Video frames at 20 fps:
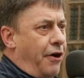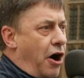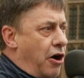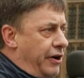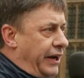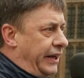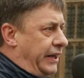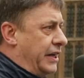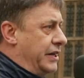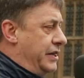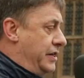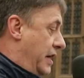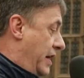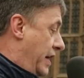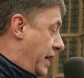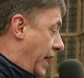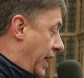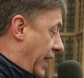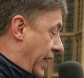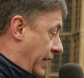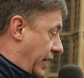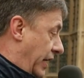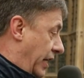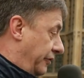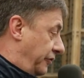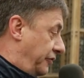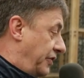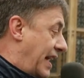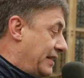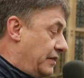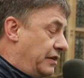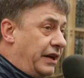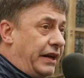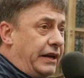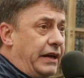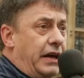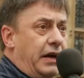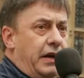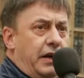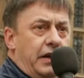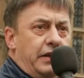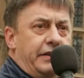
of Hurricane Sandy.